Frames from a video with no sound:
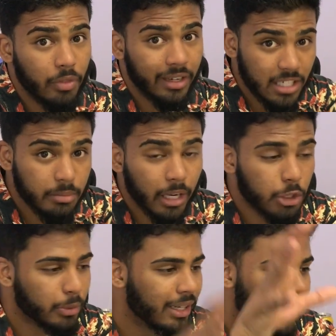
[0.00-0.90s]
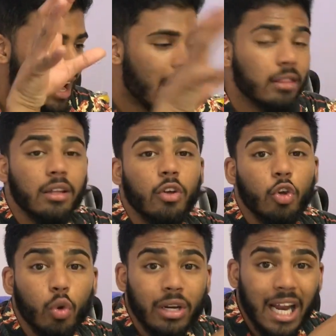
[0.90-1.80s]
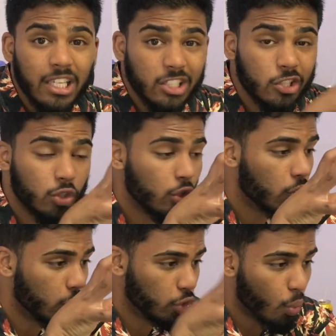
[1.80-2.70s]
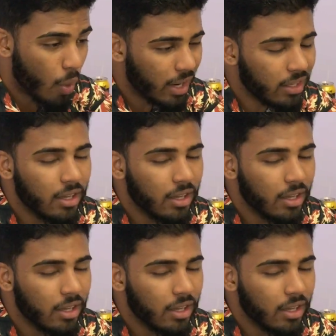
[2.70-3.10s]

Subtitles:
risk management and your analysis into one,